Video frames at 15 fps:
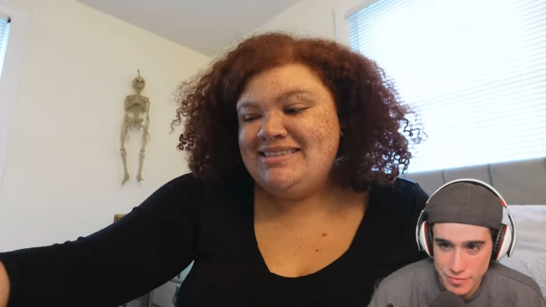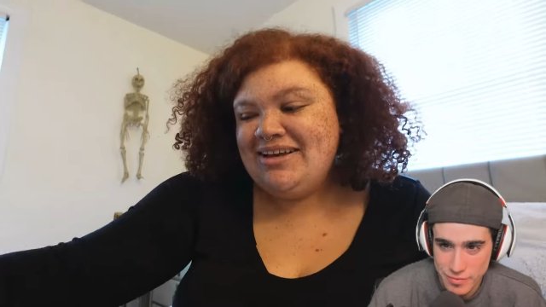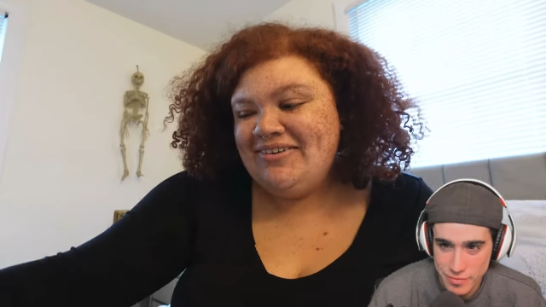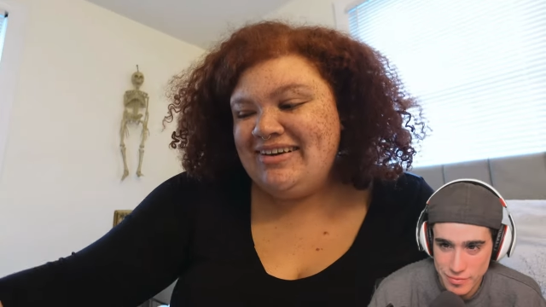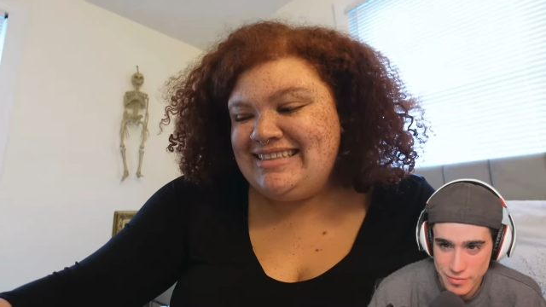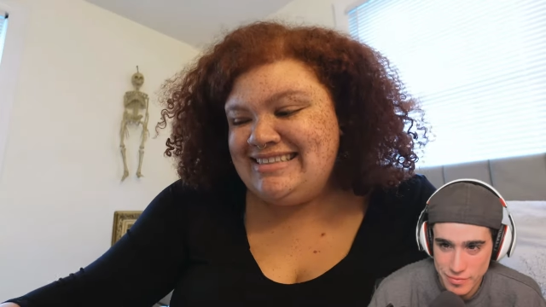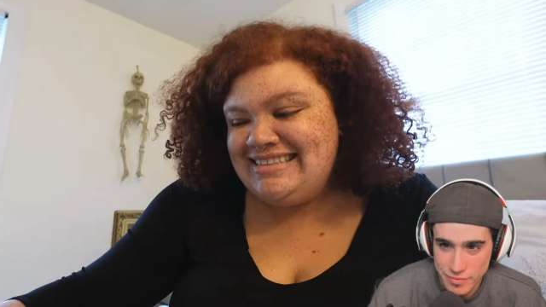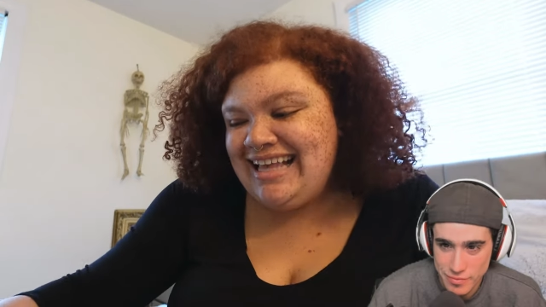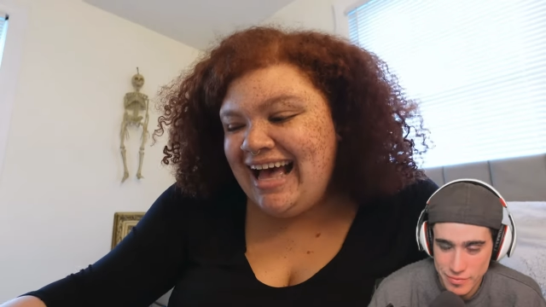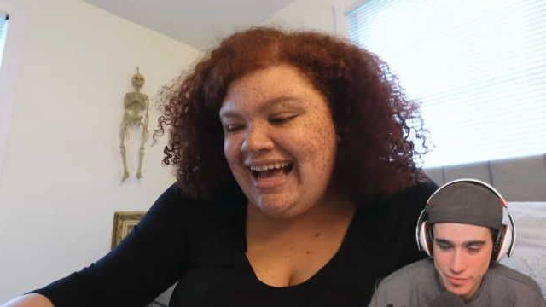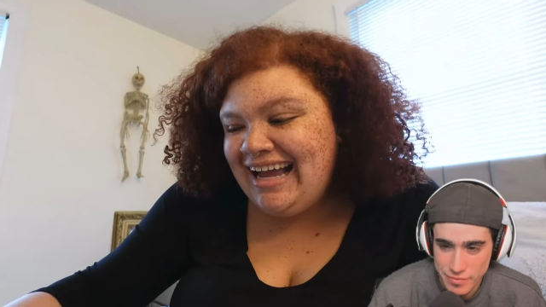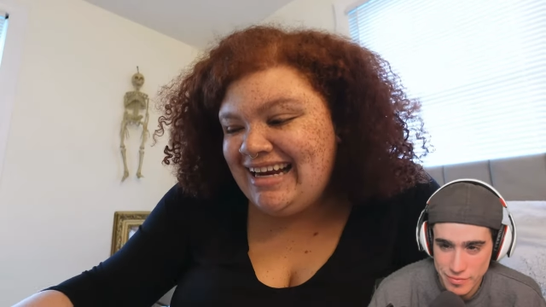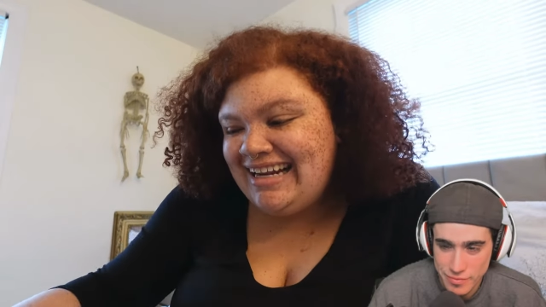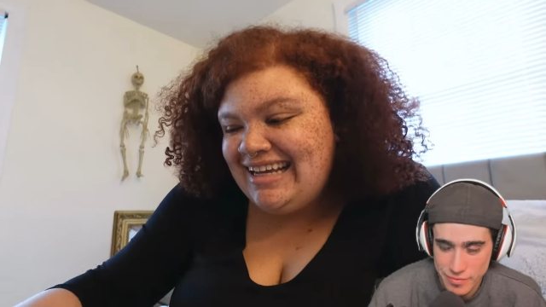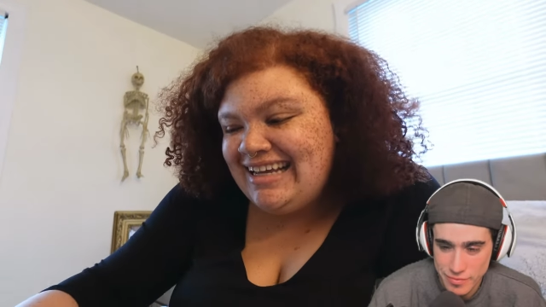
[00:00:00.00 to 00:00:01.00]
Speaker 1: So
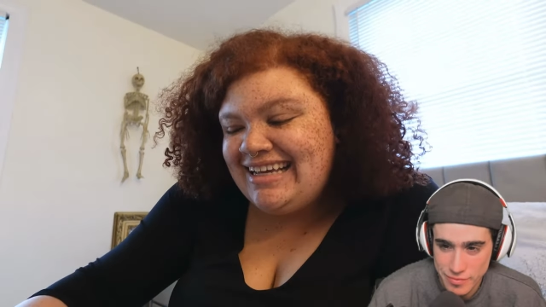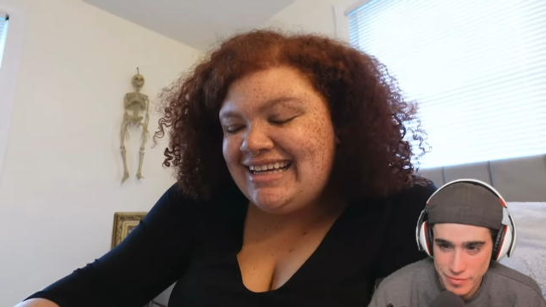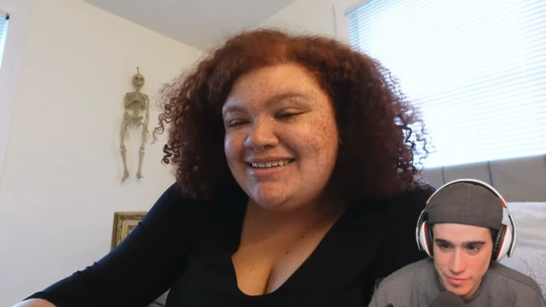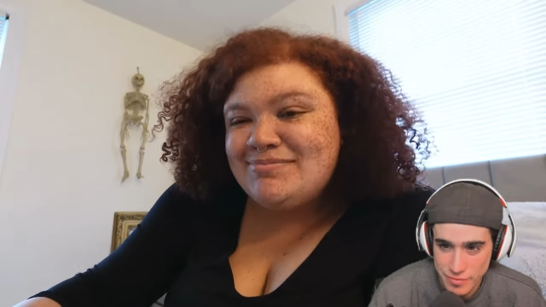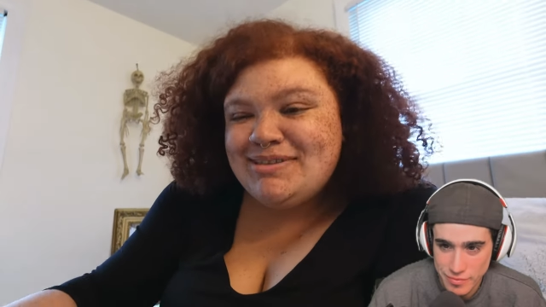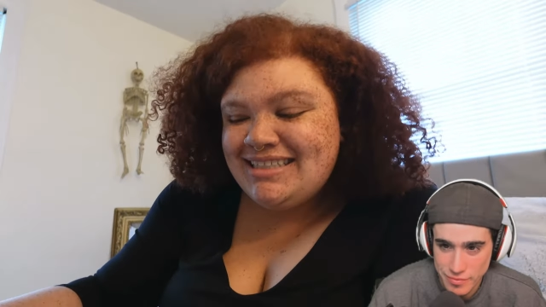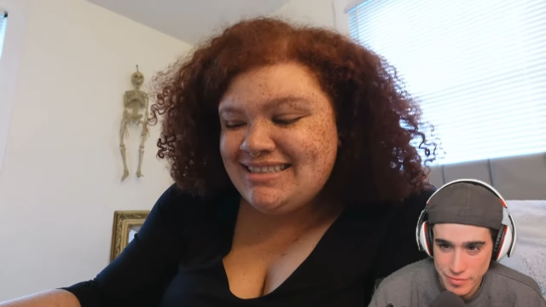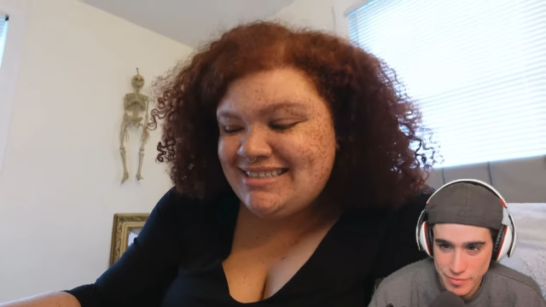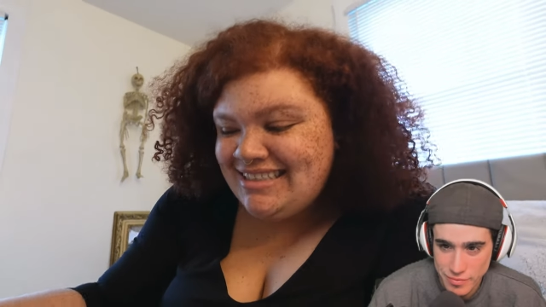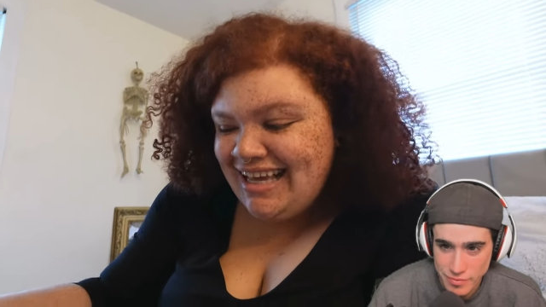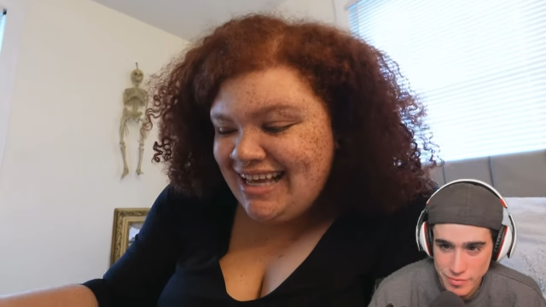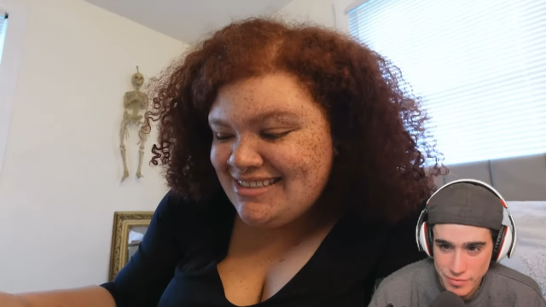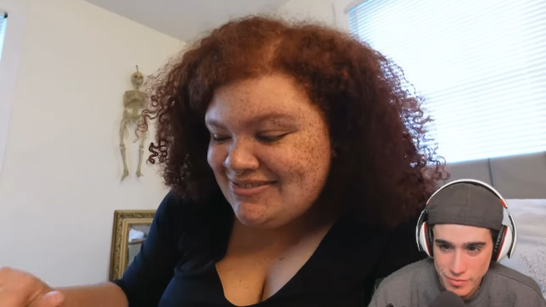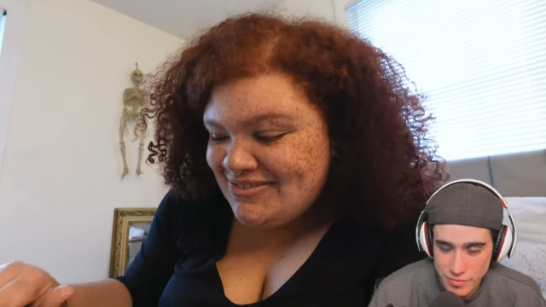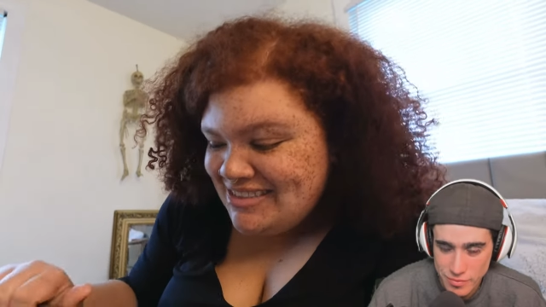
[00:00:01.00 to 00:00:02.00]
excited, because
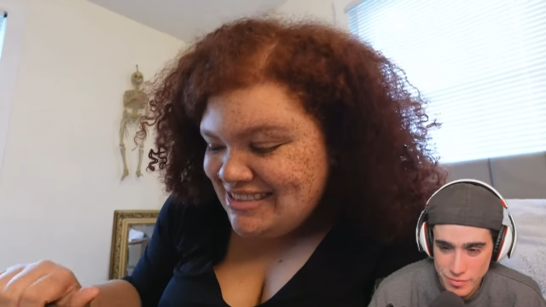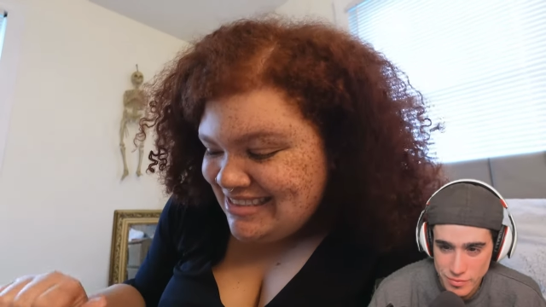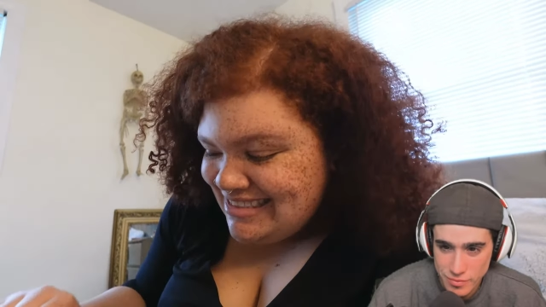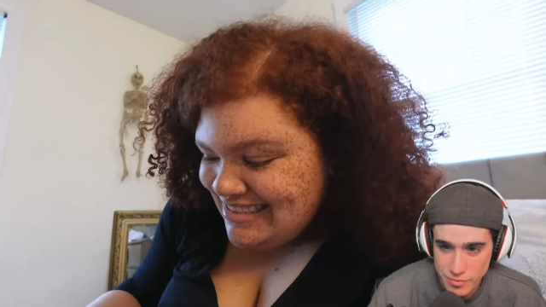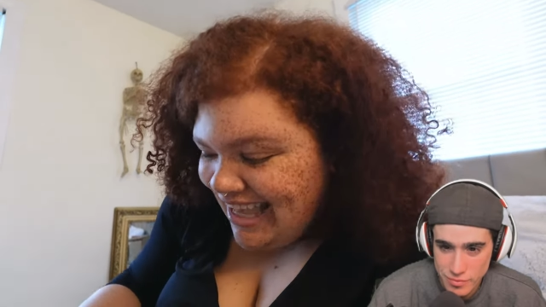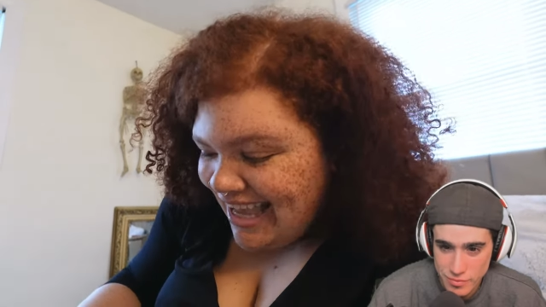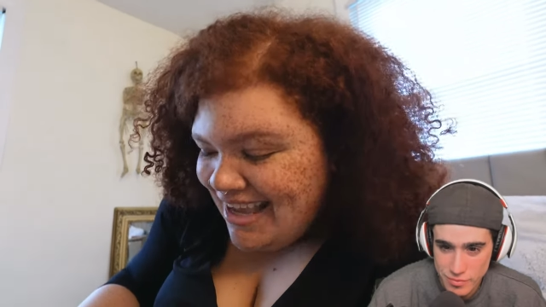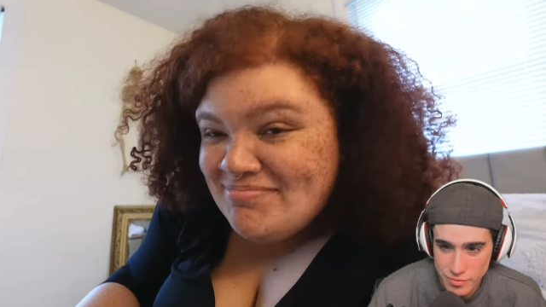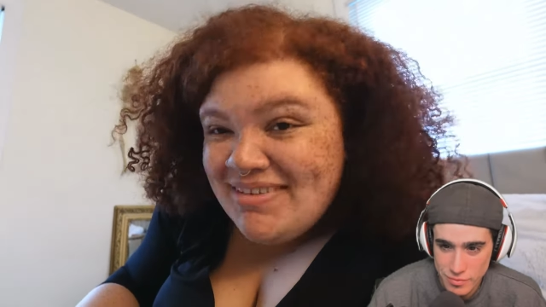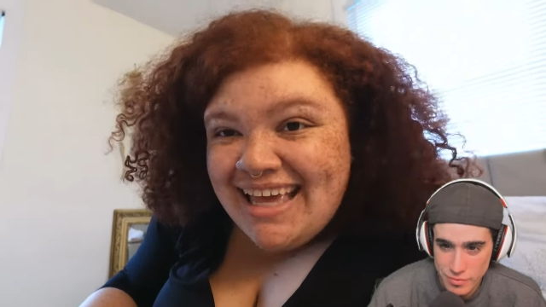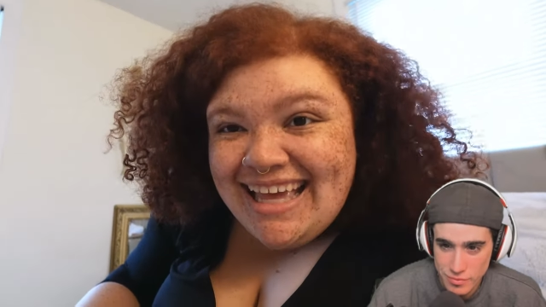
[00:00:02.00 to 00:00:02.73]
guess what just came in?